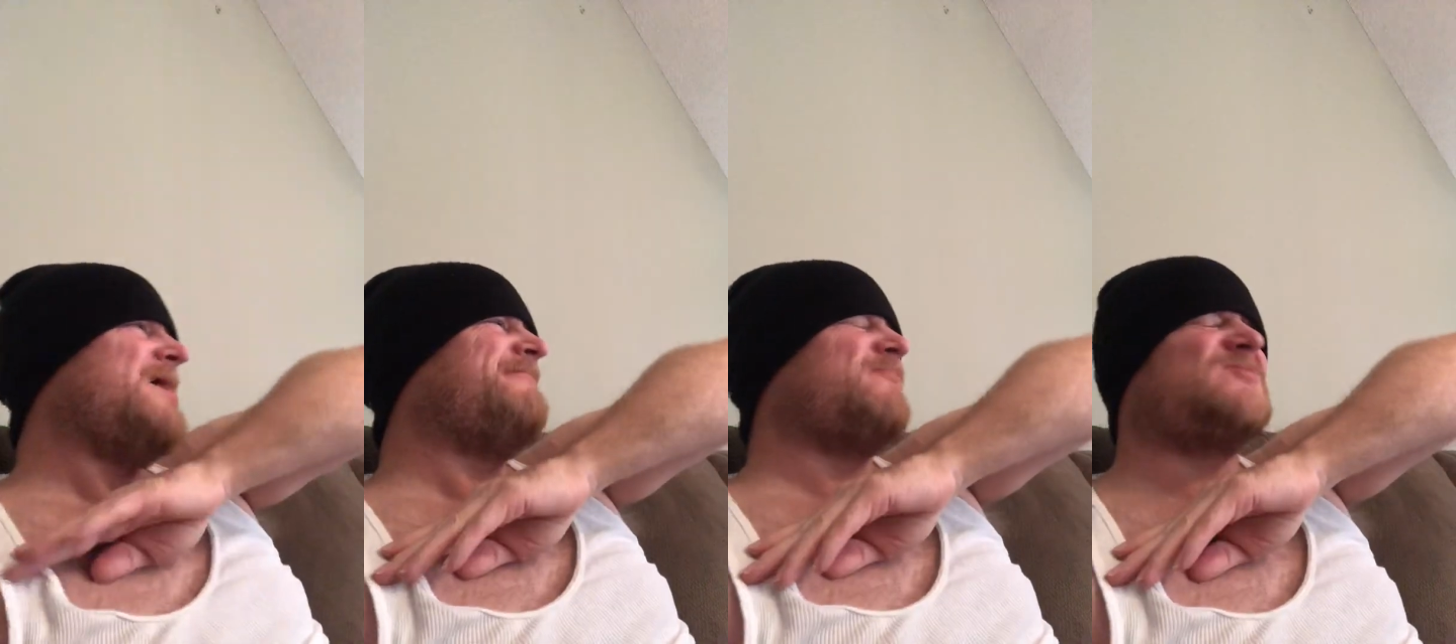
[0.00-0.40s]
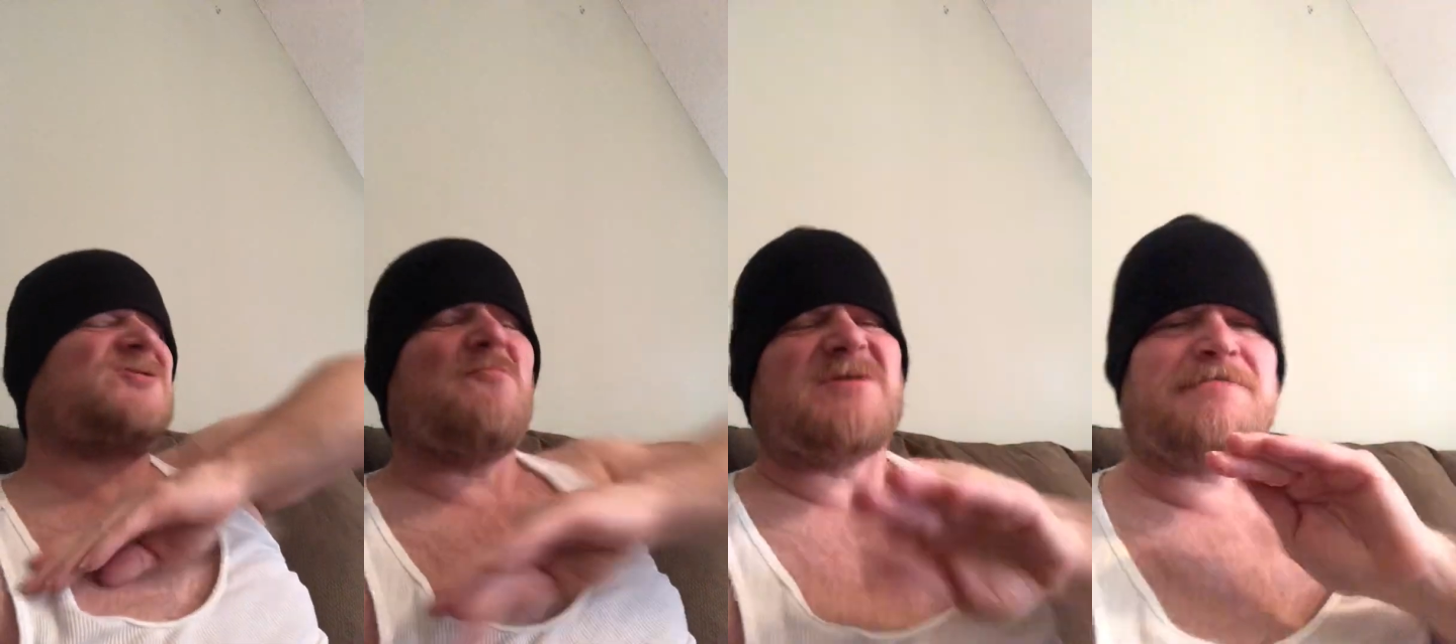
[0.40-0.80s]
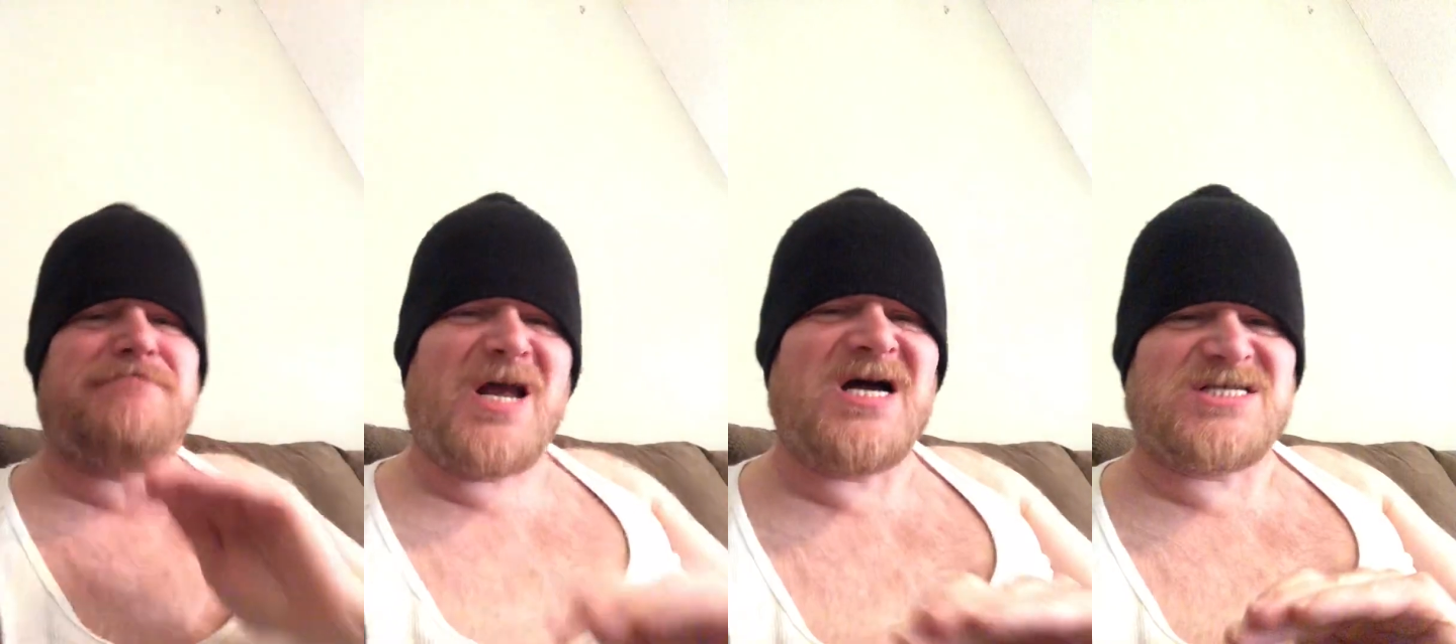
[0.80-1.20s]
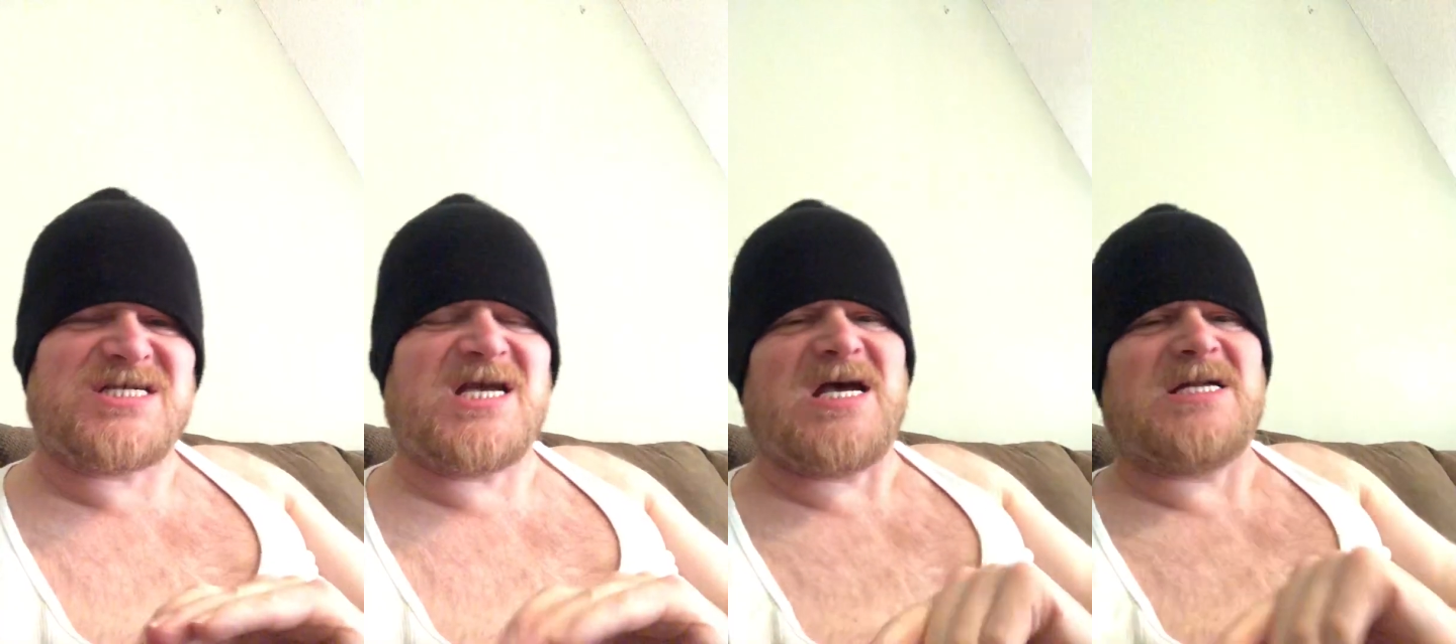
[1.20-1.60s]
but it was so much
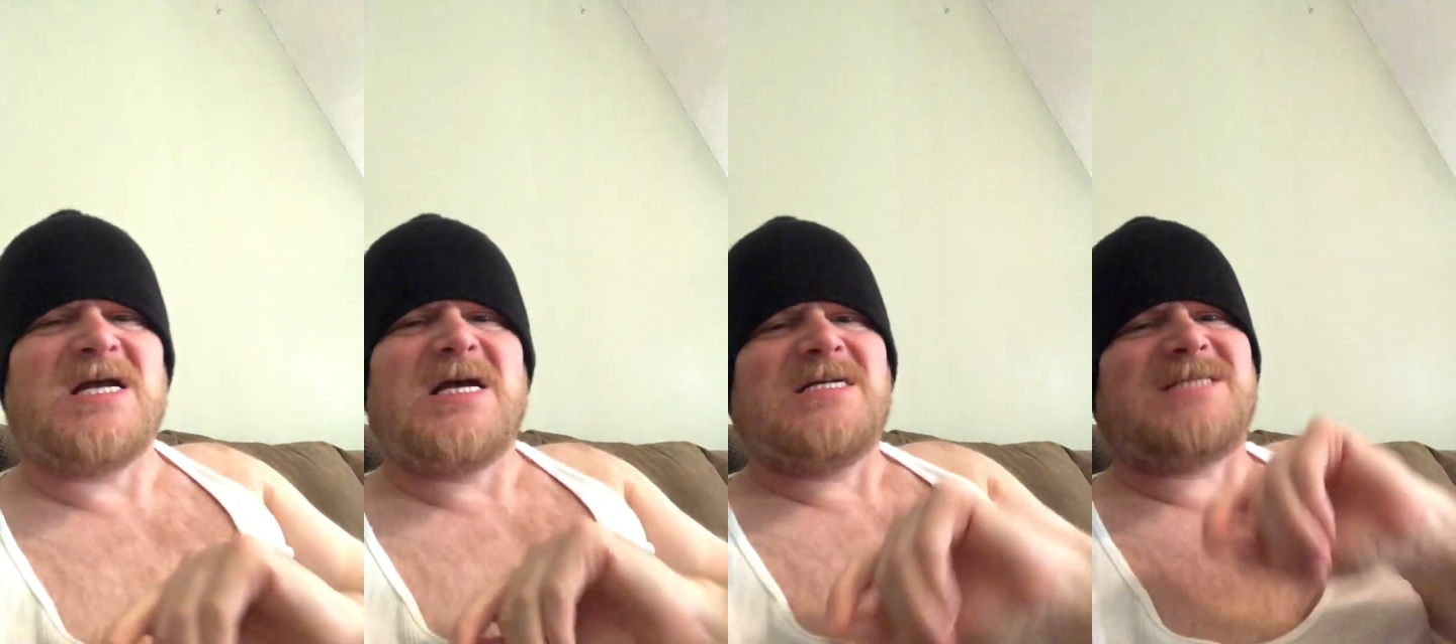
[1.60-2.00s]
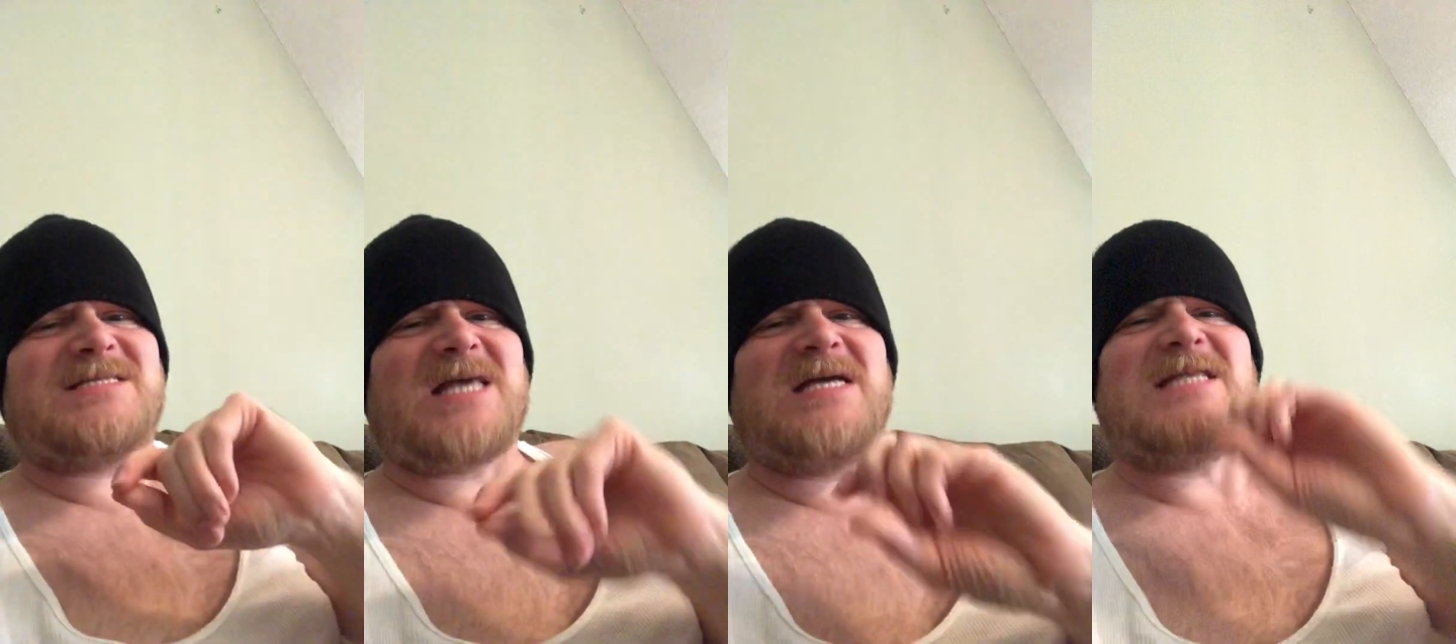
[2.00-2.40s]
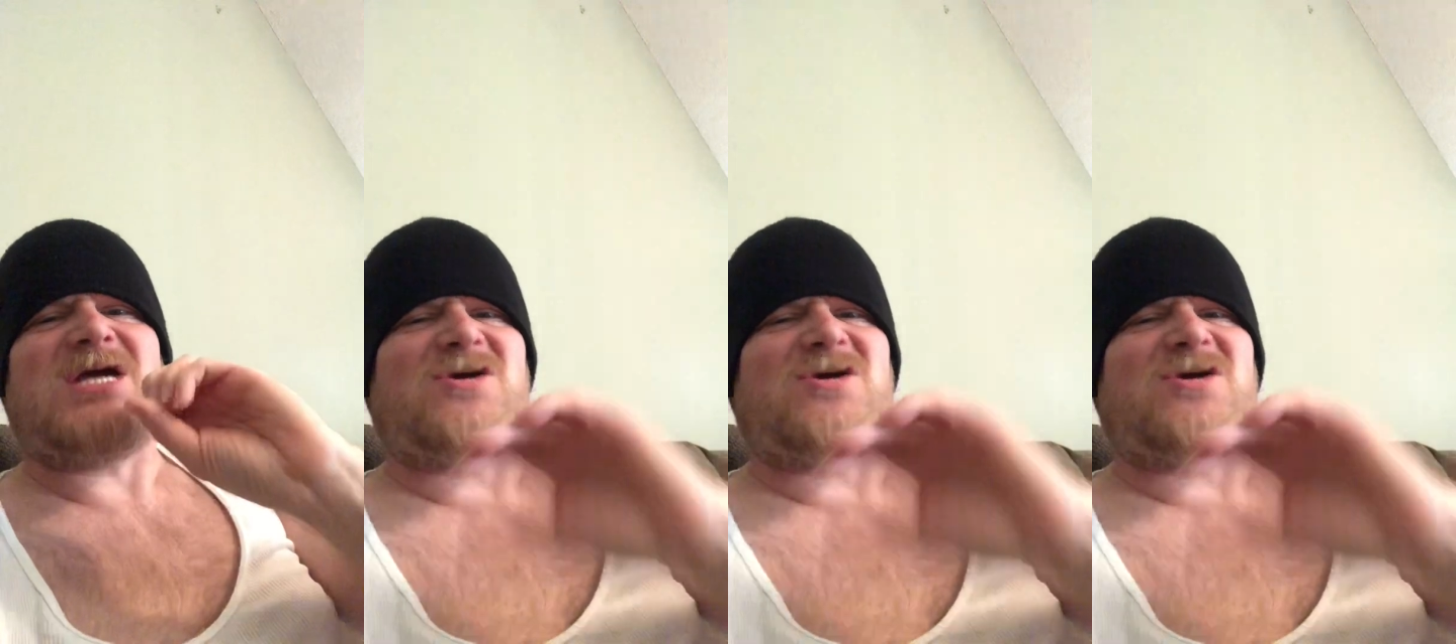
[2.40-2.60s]
bloodshed that they